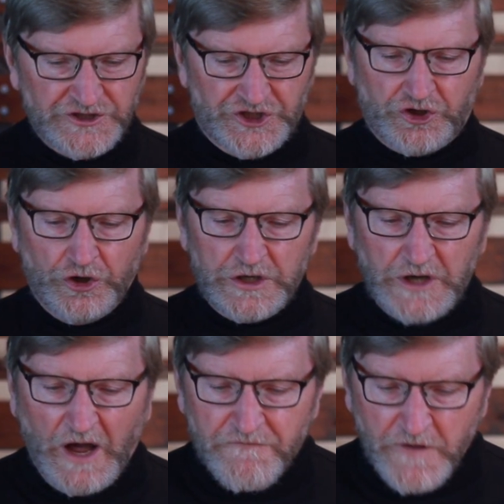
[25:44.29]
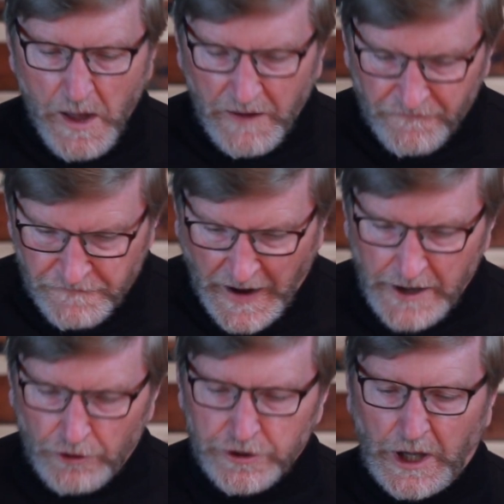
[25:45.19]
She couldn't have
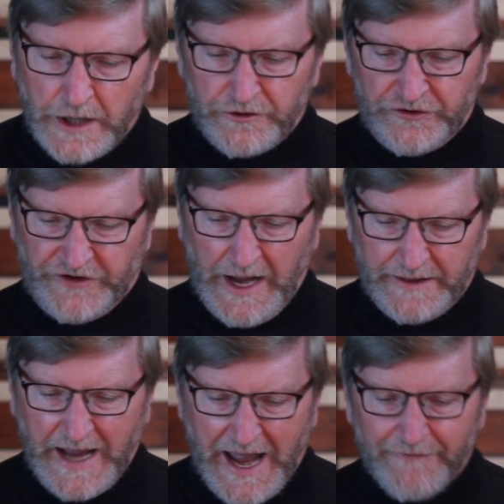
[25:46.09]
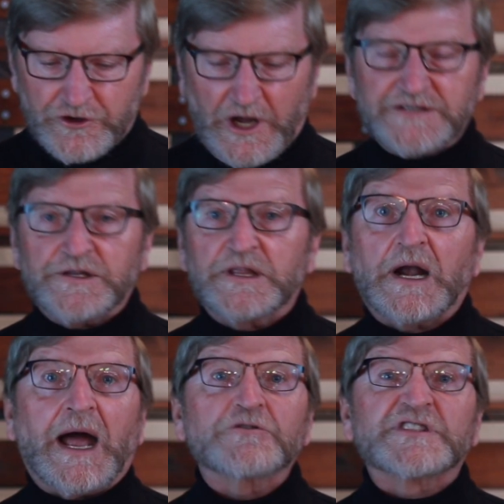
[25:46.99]
failed to understand the advertisement
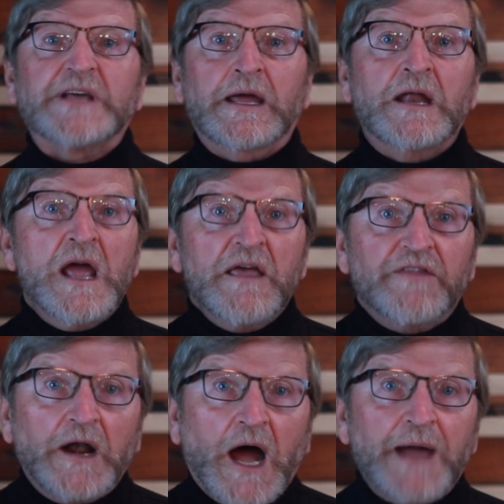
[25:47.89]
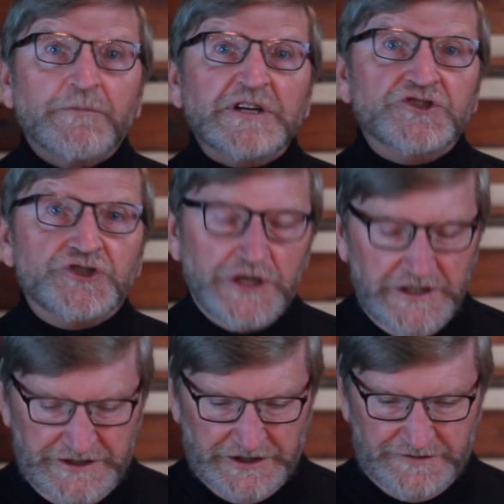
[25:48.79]
that I was saying that I'm a
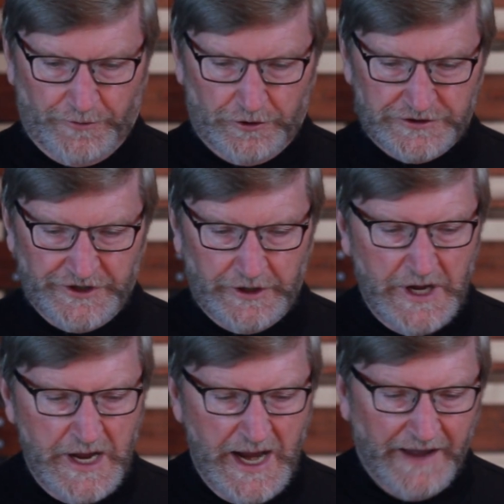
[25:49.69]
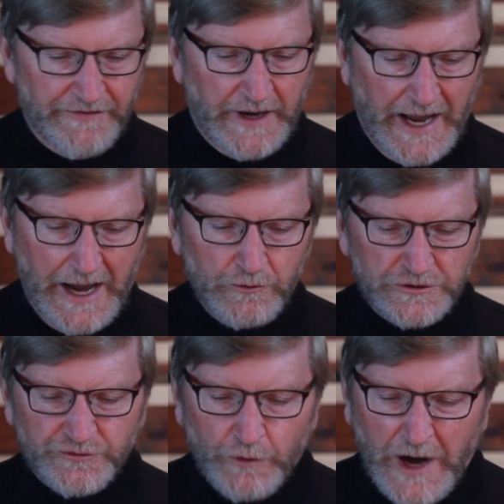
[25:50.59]
Jesus person and that I
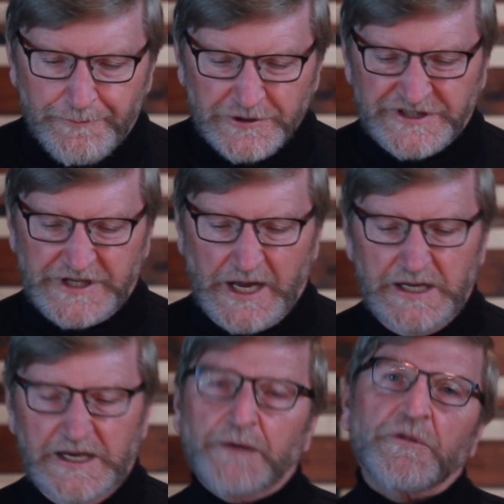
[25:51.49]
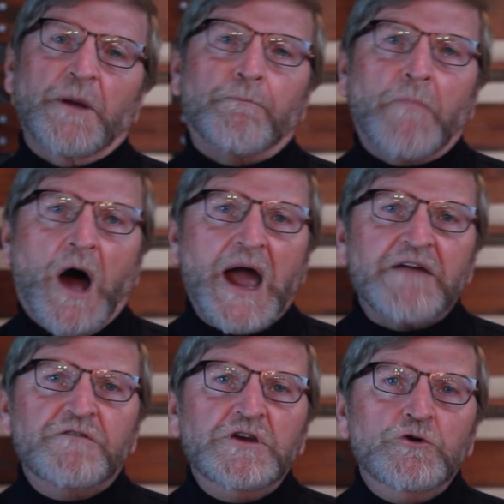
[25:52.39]
was representing him, that
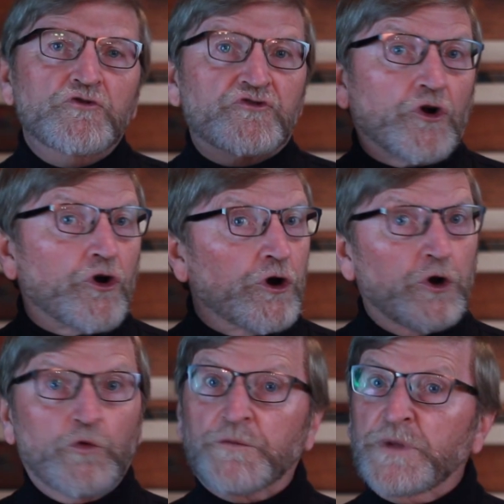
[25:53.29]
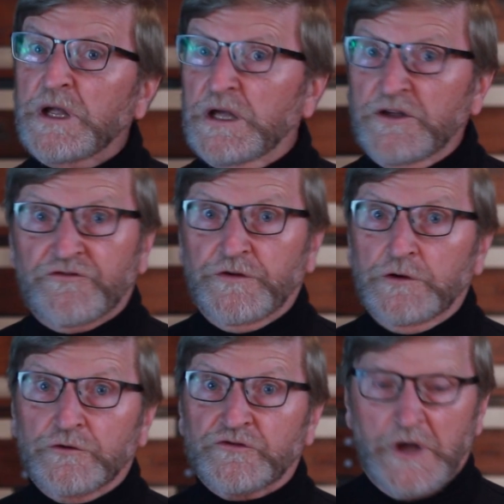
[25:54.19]
my views to her would be his
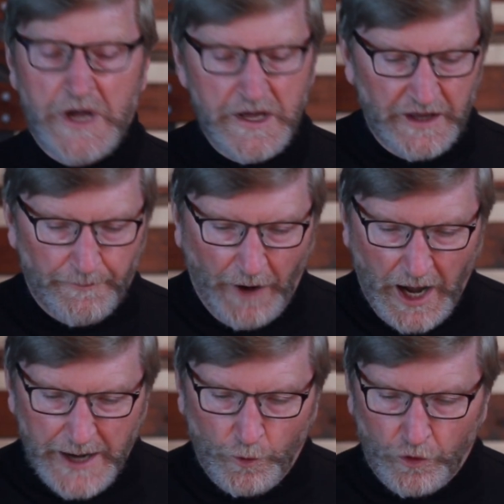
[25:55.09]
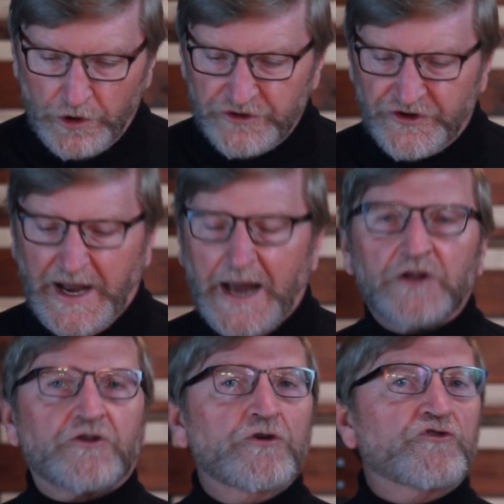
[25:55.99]
views, that my words and
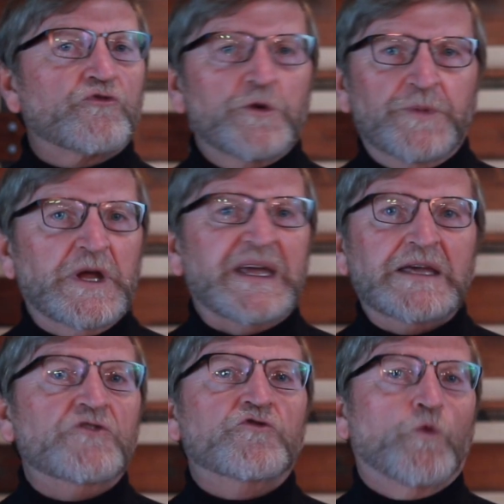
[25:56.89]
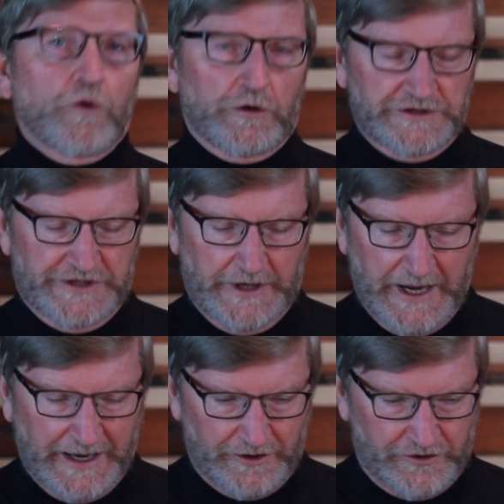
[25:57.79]
attitudes would be his words and
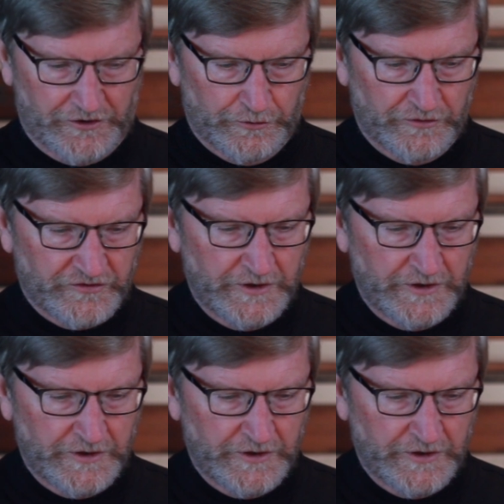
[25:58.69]
attitudes.